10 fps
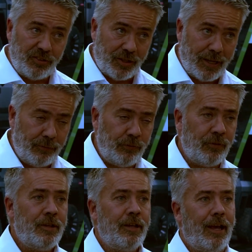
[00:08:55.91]
safe,
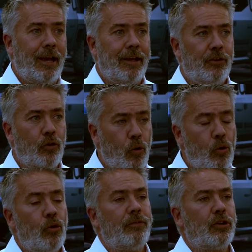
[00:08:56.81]
and
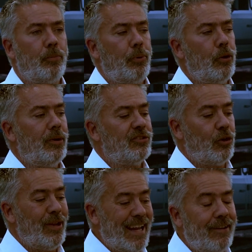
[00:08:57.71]
all of the components that
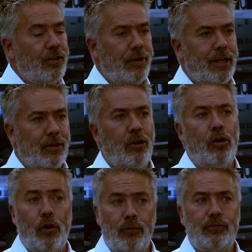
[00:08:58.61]
are in the vehicle are
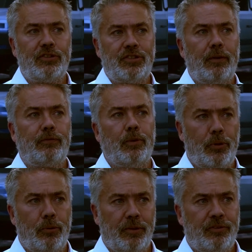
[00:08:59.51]
off-the-shelf
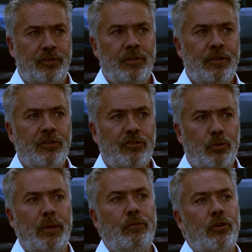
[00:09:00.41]
components. So
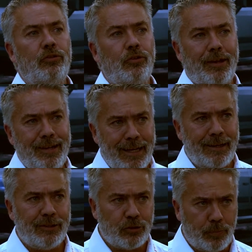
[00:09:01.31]
we've gone to the
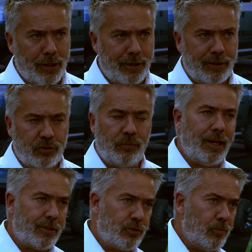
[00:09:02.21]
leading suppliers of
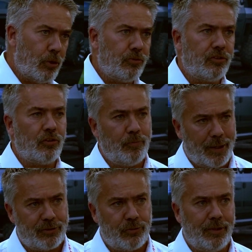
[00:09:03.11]
electric motors, of
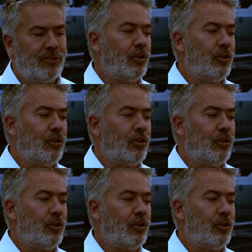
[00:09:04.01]
batteries,